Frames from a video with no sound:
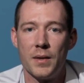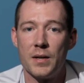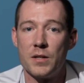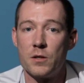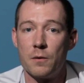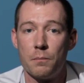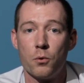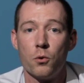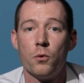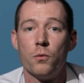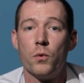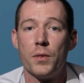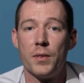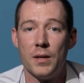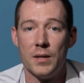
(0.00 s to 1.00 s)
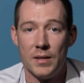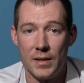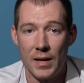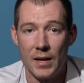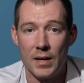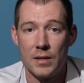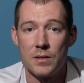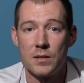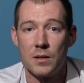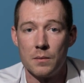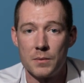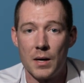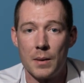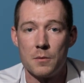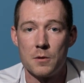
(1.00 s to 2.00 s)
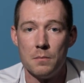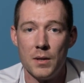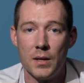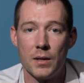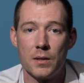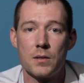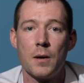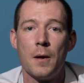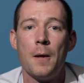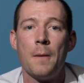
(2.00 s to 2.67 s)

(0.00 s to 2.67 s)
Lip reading: that is approved within days, sometimes minutes,